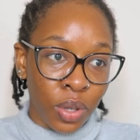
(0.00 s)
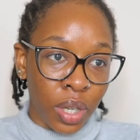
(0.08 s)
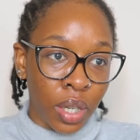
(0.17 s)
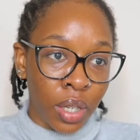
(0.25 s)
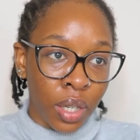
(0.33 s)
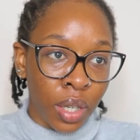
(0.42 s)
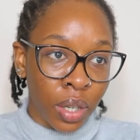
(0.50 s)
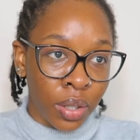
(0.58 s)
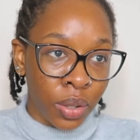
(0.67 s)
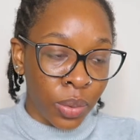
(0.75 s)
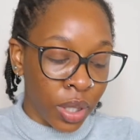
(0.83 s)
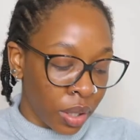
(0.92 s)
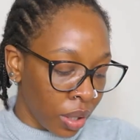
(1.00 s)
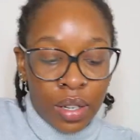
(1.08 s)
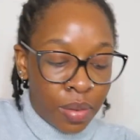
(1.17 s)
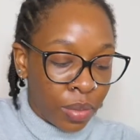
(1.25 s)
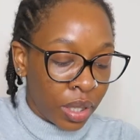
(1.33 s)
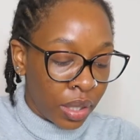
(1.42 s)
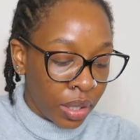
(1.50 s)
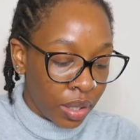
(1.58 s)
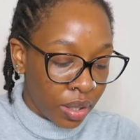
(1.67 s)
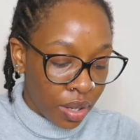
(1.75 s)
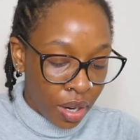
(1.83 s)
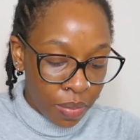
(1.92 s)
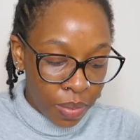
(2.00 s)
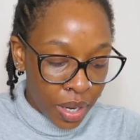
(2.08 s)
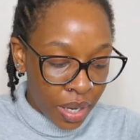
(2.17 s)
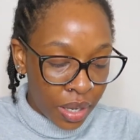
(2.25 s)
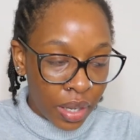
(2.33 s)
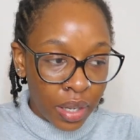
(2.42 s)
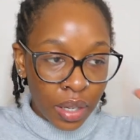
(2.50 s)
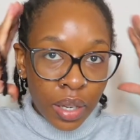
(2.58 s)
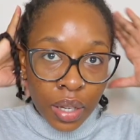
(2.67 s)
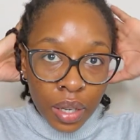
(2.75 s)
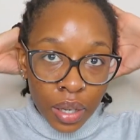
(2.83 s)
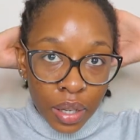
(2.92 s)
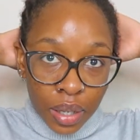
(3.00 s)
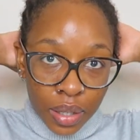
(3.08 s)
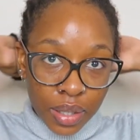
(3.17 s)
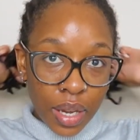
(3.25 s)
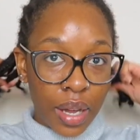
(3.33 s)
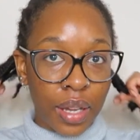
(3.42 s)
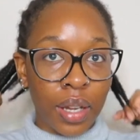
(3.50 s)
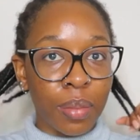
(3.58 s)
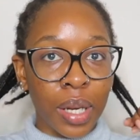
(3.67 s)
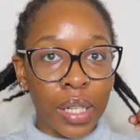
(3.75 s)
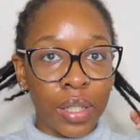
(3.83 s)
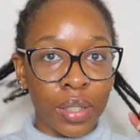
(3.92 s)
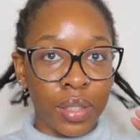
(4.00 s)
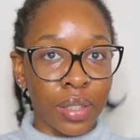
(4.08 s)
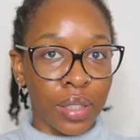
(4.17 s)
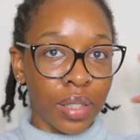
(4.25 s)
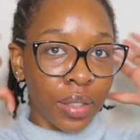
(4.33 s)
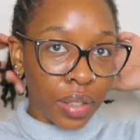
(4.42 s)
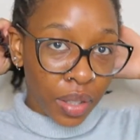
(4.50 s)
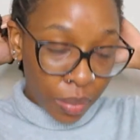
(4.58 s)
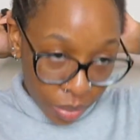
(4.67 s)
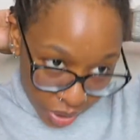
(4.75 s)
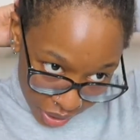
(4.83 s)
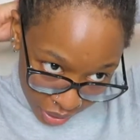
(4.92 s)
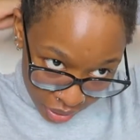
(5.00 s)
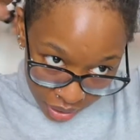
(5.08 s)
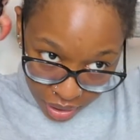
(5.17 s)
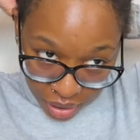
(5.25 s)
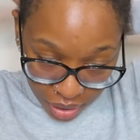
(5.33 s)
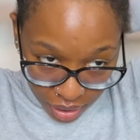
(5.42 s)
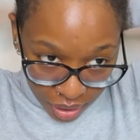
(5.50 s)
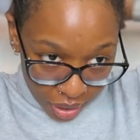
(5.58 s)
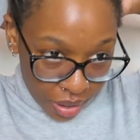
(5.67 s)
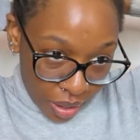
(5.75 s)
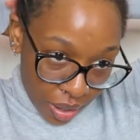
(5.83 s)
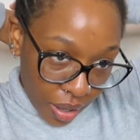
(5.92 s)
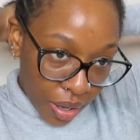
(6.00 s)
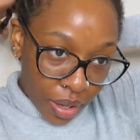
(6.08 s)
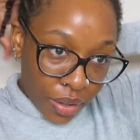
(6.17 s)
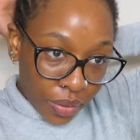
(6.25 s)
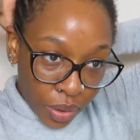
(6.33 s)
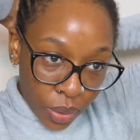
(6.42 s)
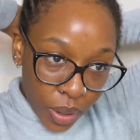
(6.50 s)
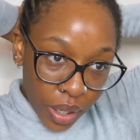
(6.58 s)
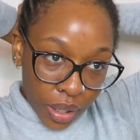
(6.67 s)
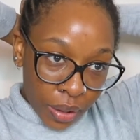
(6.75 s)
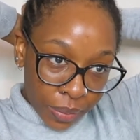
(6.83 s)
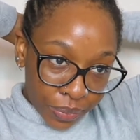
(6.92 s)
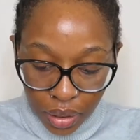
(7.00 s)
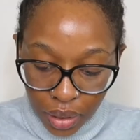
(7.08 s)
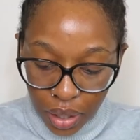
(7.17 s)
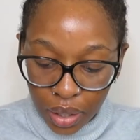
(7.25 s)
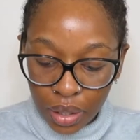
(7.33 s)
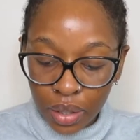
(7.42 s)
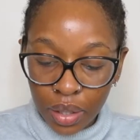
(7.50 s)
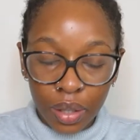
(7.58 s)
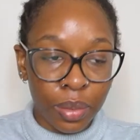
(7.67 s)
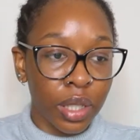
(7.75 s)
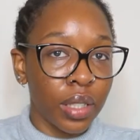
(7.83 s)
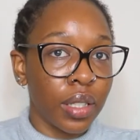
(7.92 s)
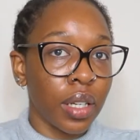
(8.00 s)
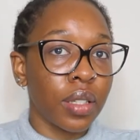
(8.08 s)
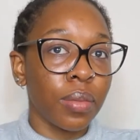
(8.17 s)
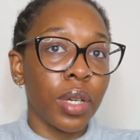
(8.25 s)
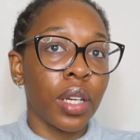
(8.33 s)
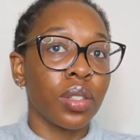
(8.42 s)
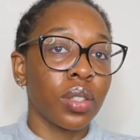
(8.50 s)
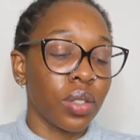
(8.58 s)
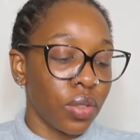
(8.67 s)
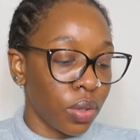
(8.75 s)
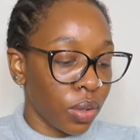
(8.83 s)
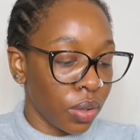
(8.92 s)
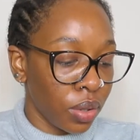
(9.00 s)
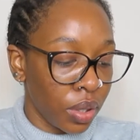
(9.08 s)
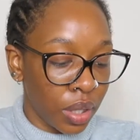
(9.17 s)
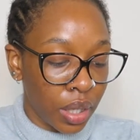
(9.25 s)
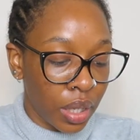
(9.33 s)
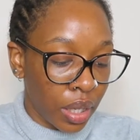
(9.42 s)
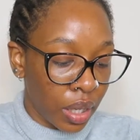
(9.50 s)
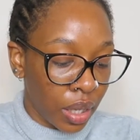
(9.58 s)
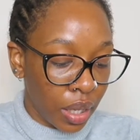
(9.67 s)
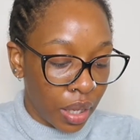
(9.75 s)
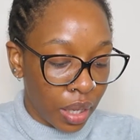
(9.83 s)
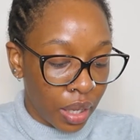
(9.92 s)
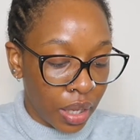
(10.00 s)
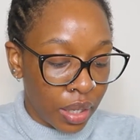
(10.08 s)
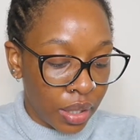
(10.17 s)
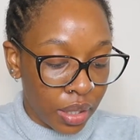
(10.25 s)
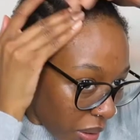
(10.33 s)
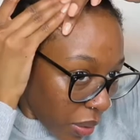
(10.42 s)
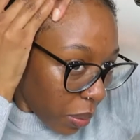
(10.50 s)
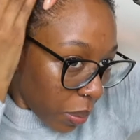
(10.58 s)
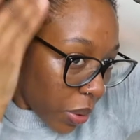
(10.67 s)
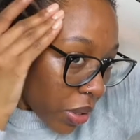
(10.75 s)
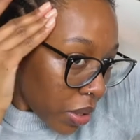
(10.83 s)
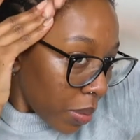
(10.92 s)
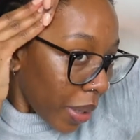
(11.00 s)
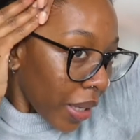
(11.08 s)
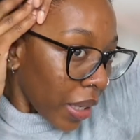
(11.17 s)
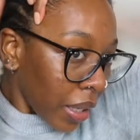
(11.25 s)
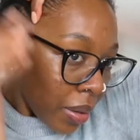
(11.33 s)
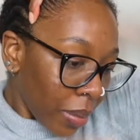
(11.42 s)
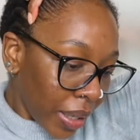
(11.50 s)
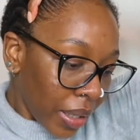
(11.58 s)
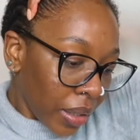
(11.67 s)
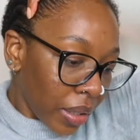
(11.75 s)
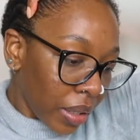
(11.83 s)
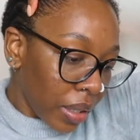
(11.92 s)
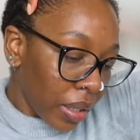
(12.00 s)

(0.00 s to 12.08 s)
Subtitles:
hair out of the way. And I'm gonna start by tying my little braids out of the way. Then I'm gonna take some edge control and push my hair back.